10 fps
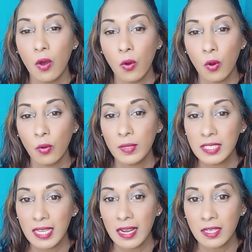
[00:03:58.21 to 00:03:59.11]
Always
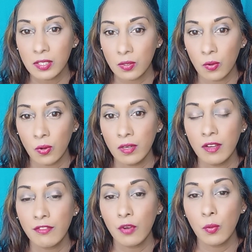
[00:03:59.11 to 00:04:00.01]
ask God
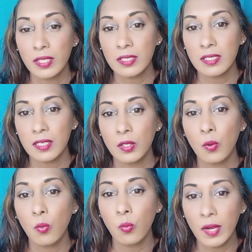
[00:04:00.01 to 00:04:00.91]
for is in the
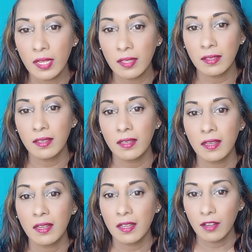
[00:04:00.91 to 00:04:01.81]
will
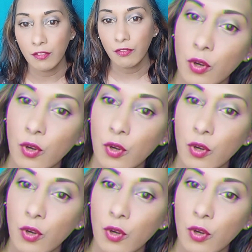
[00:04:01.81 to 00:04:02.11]
for